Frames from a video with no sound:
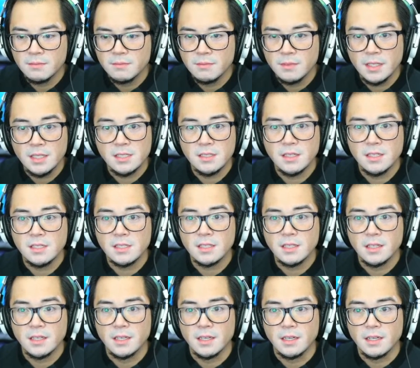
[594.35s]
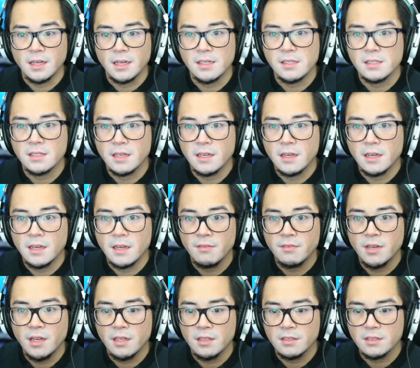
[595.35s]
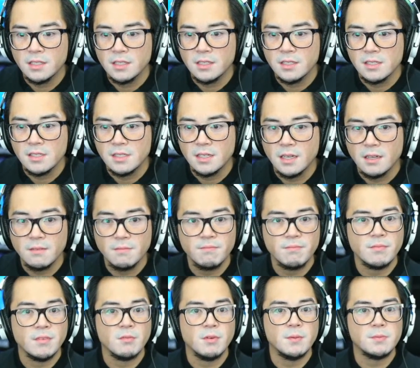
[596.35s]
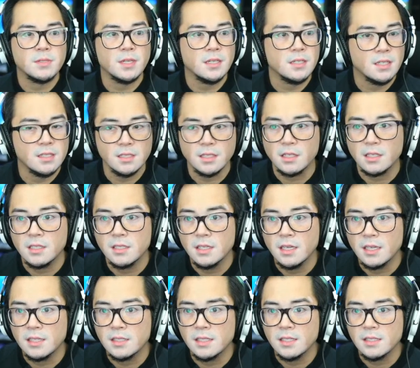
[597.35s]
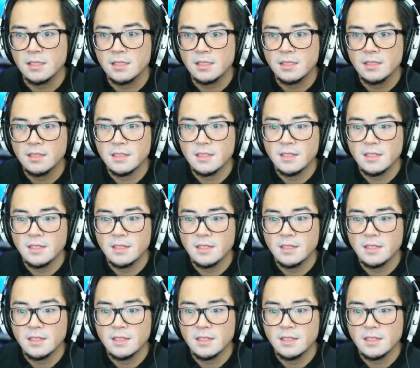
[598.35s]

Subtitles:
Let's click it, guys. I have not looked at this yet. Website doesn't exist.